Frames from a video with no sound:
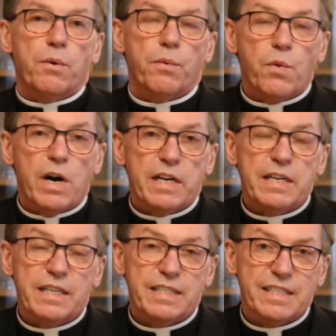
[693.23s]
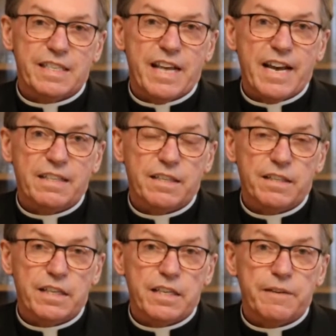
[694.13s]
One is
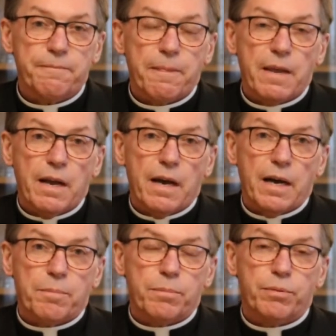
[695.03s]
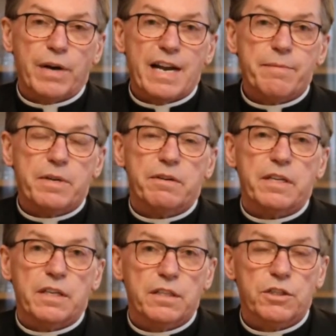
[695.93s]
that the uh,
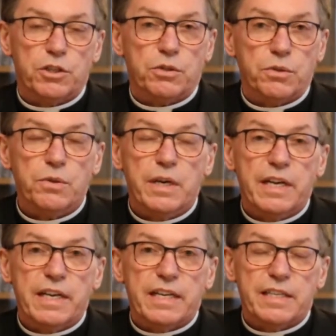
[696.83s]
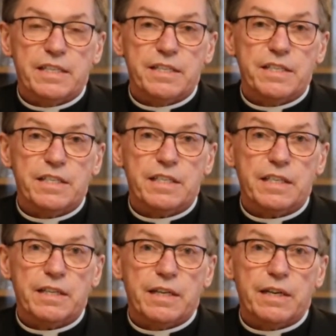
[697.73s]
primary issue
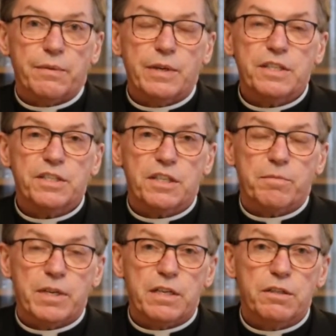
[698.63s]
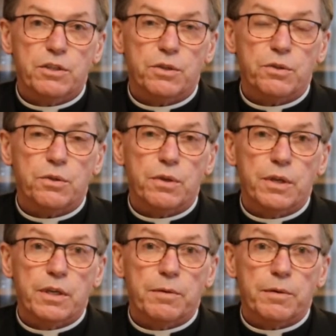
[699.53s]
is what does it mean to
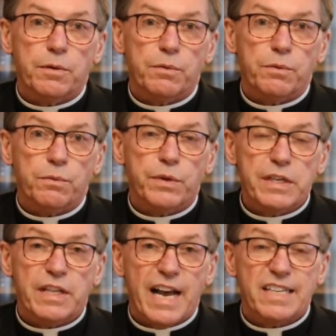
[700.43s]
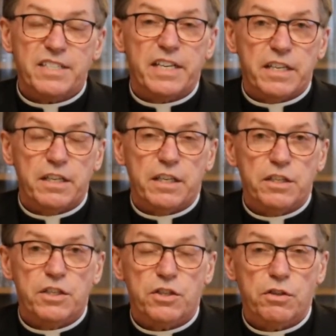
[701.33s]
realize that it
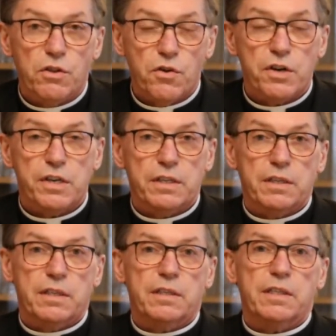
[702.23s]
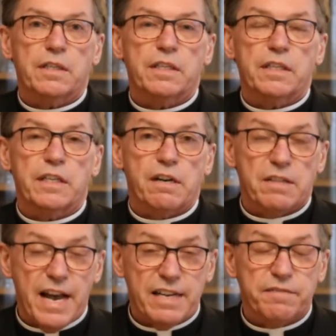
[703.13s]
is the Lord in our
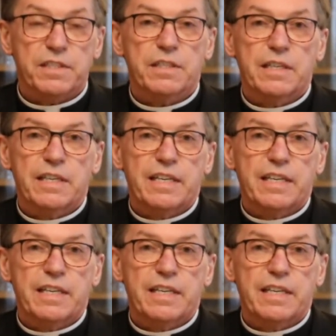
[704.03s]
lives?